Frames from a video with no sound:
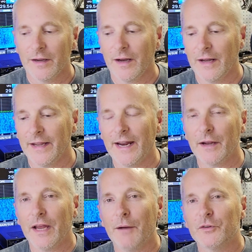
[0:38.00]

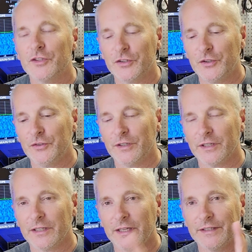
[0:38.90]
and I was just using a
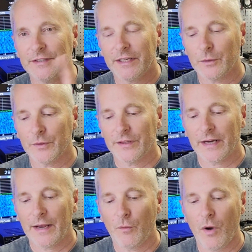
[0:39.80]
little antenna with it.
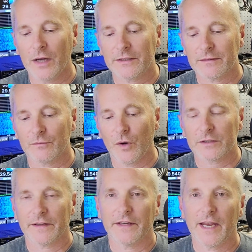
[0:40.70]
I walked
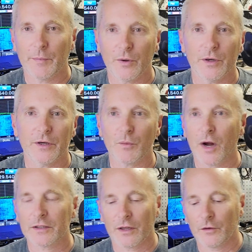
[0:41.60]
the neighborhood,
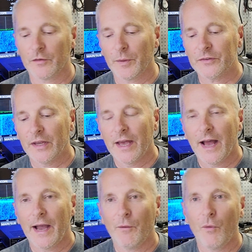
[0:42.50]
walked all over the place.
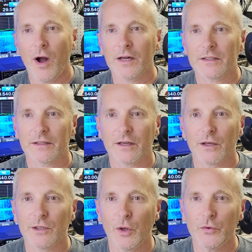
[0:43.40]
I walked
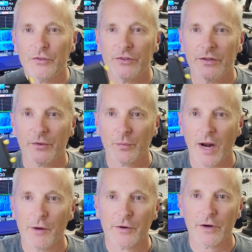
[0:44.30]
close to the
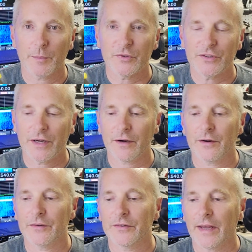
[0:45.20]
router
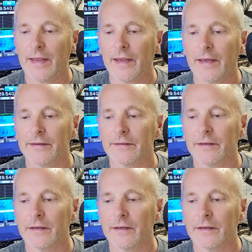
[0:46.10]
upstairs, and